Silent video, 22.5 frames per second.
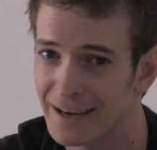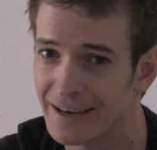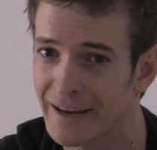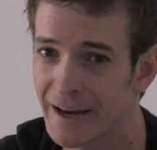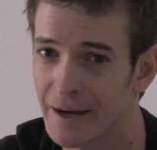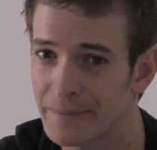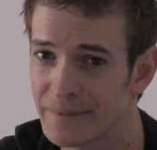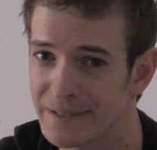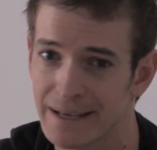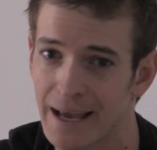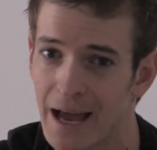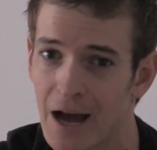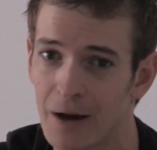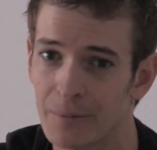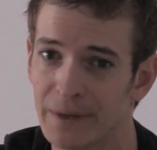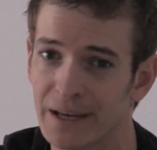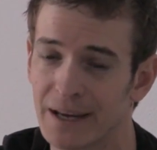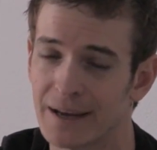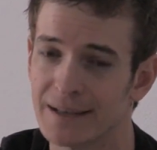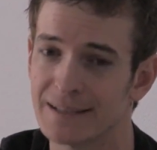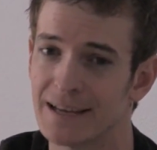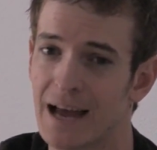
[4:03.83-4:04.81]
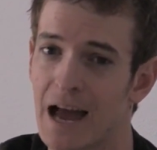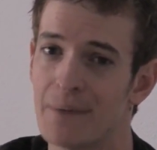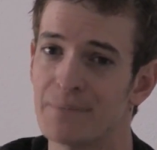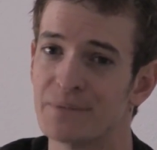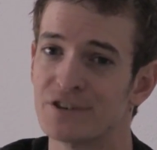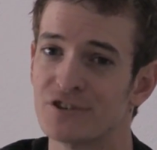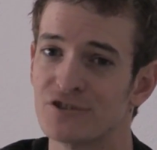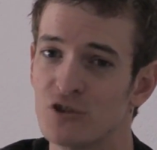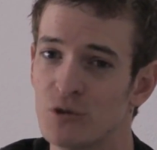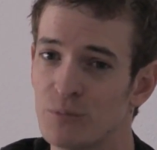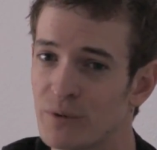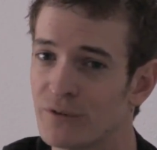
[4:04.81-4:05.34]
it comes out because I'm
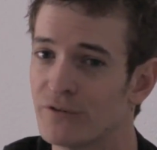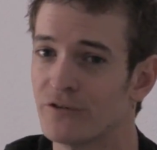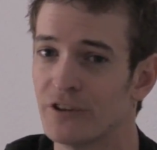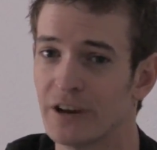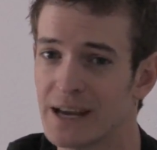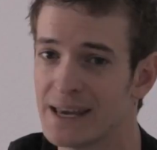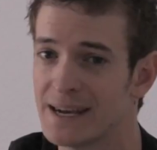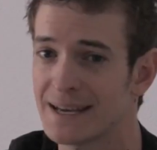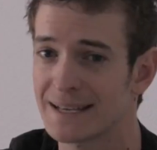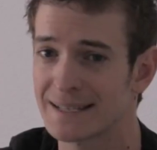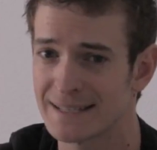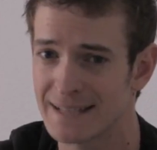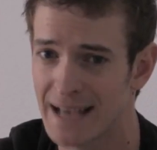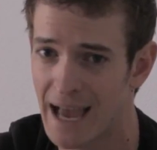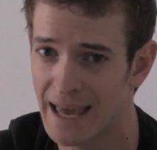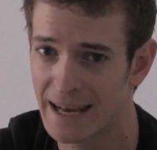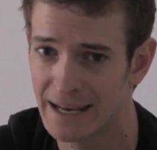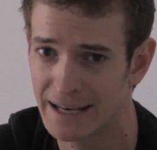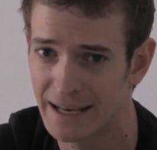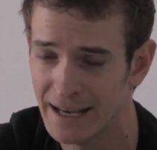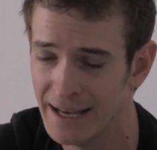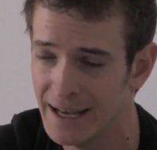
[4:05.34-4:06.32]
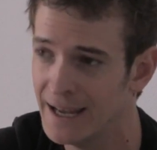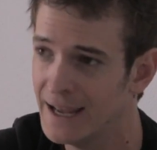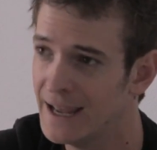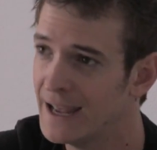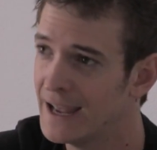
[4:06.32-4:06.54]
super freaking excited.